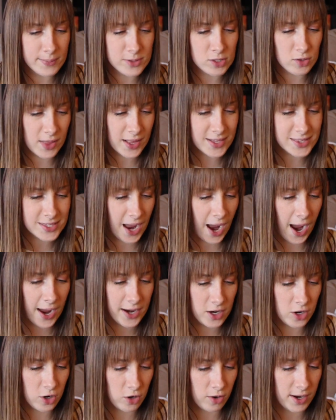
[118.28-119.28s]
So that's
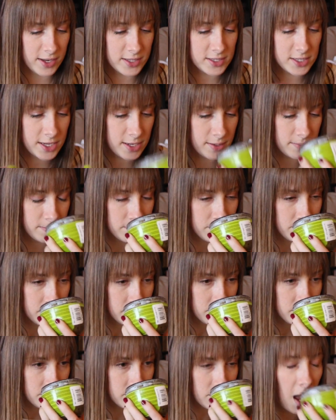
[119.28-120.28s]
kind of crazy.
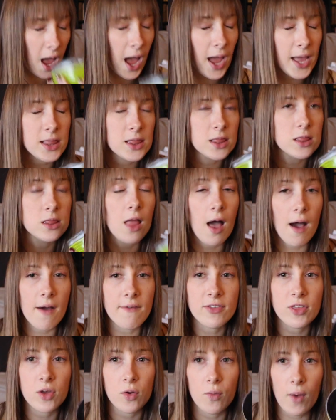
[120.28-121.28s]
I
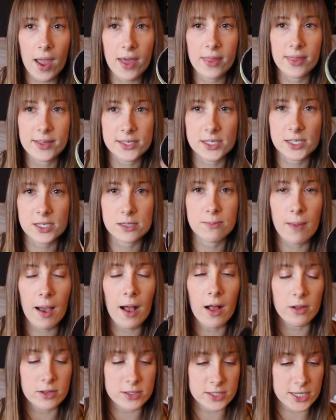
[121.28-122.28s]
love the way this
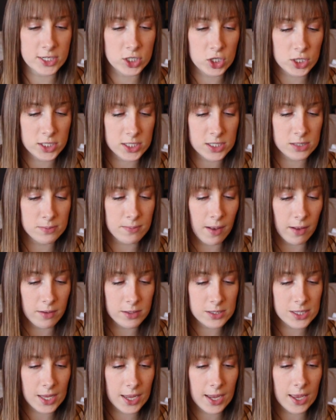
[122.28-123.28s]
smells. It just
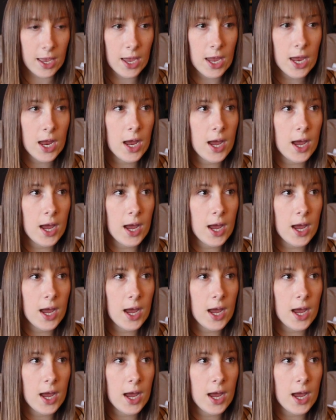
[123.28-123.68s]
smells like,